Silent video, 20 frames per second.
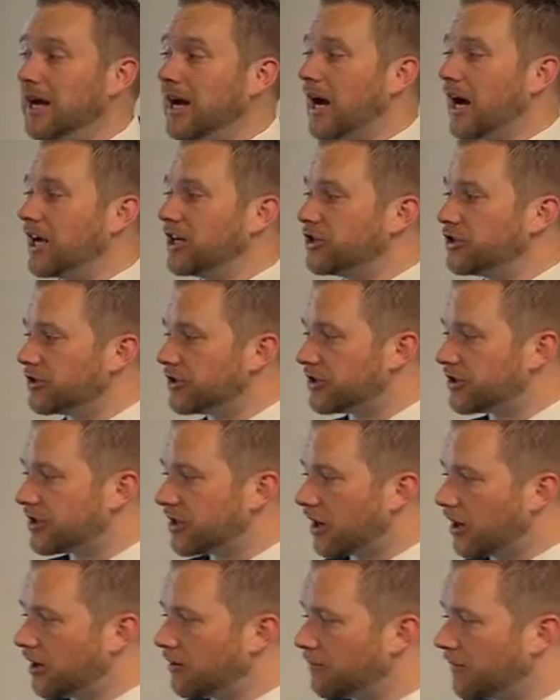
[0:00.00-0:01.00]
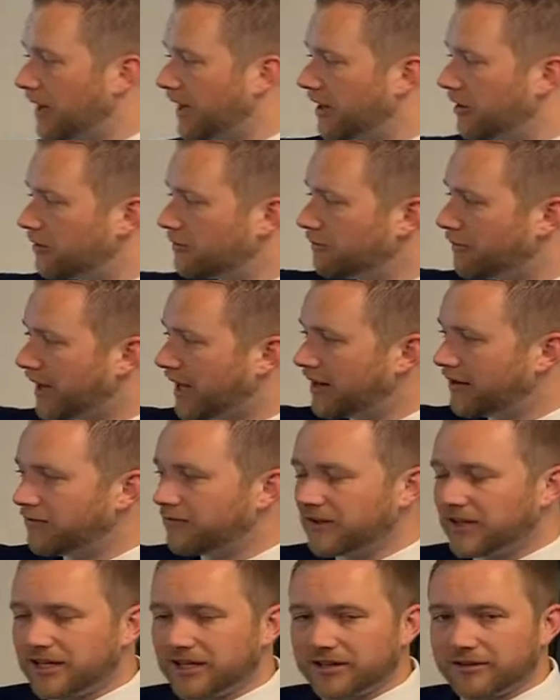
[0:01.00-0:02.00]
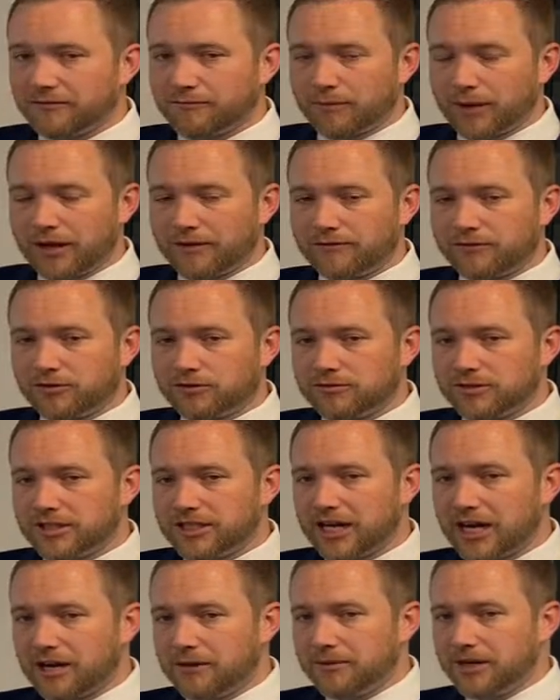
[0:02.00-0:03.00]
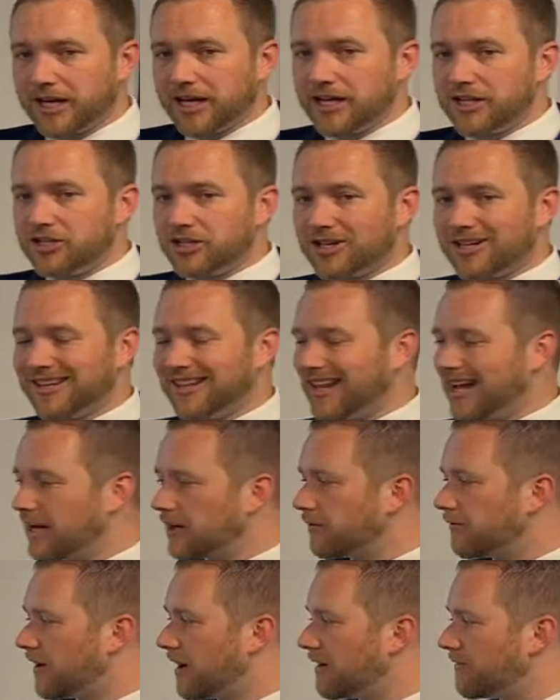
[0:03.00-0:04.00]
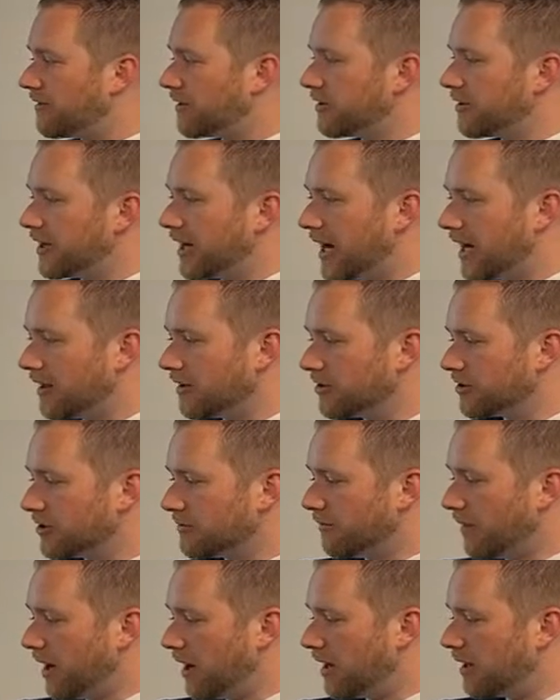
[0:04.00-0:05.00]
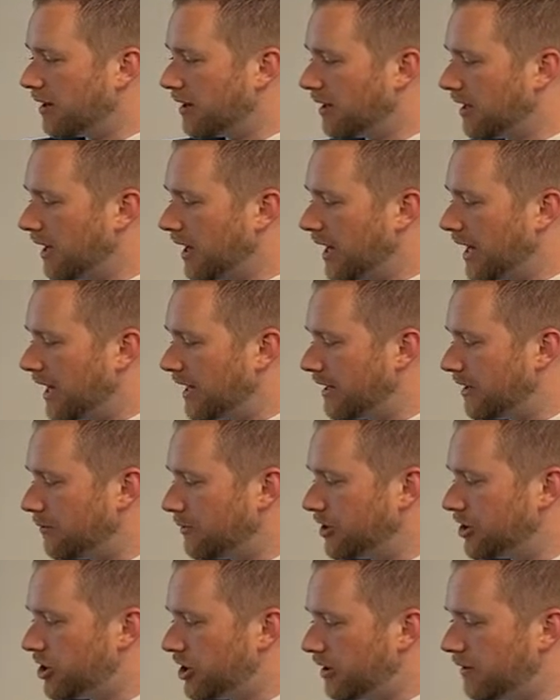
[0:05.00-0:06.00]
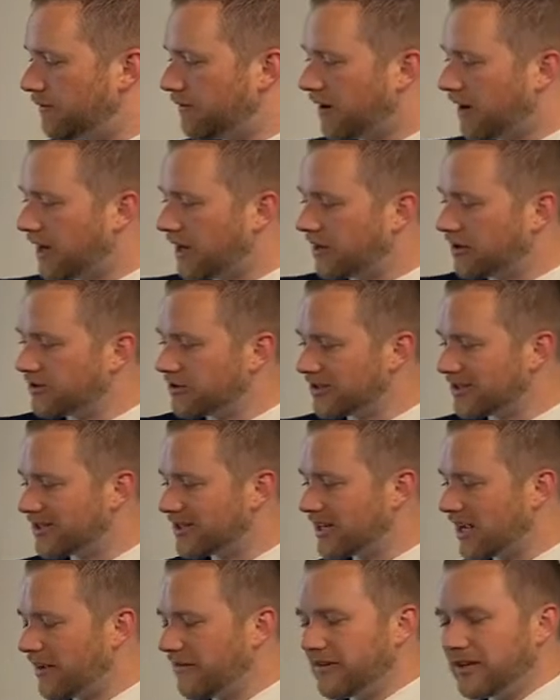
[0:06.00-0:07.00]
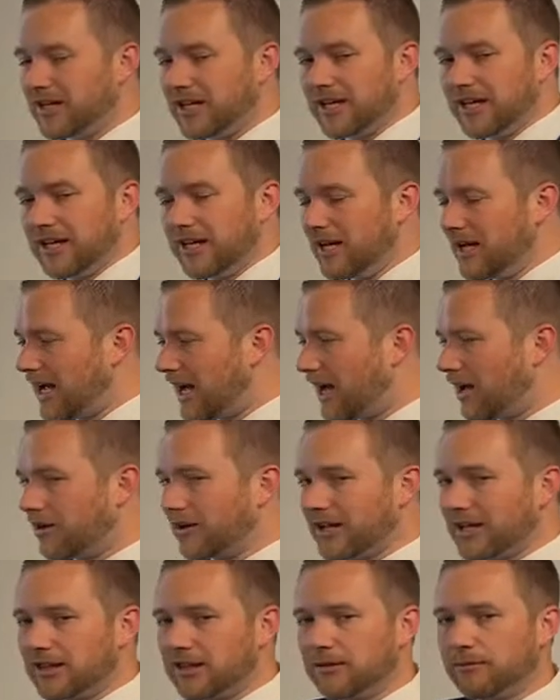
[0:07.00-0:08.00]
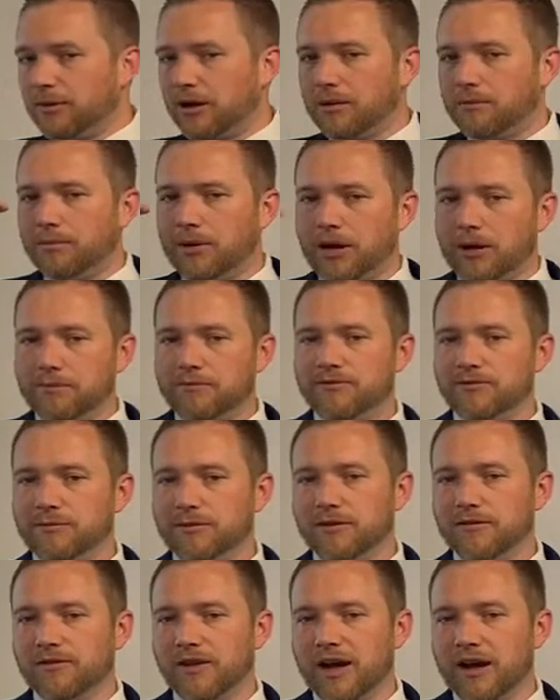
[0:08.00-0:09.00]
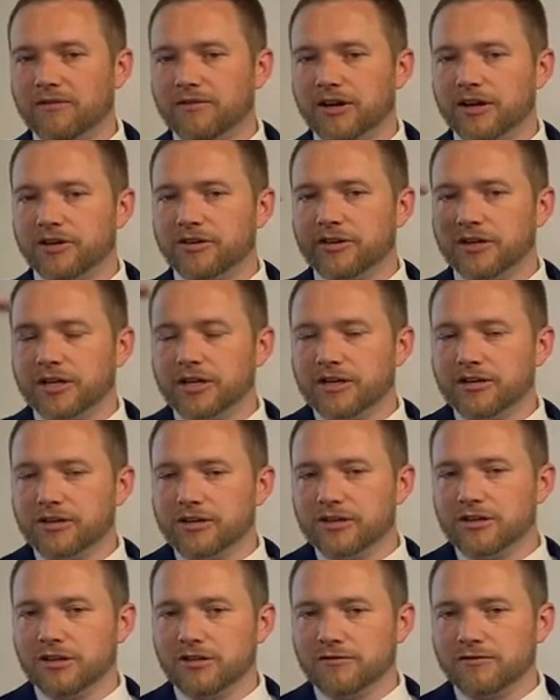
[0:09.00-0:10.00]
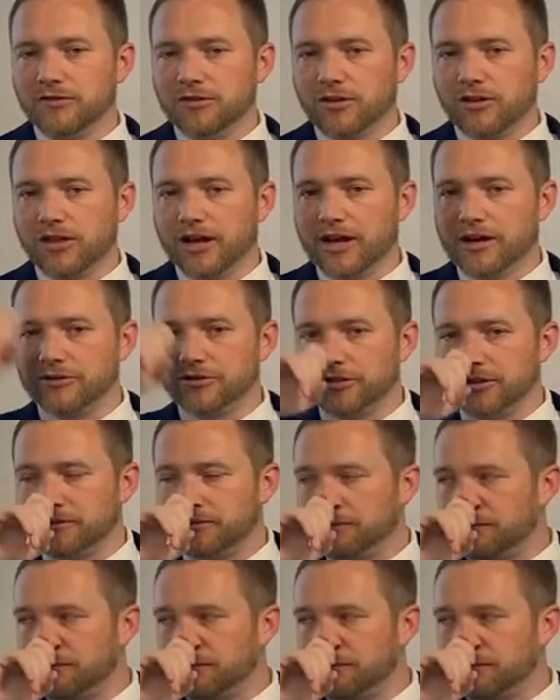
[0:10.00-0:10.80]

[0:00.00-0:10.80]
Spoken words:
I should start my own benefit at my full retirement age, collect $500 a month, and then when she files at 70, I'll get the bump up from the $500 to the full $1,000.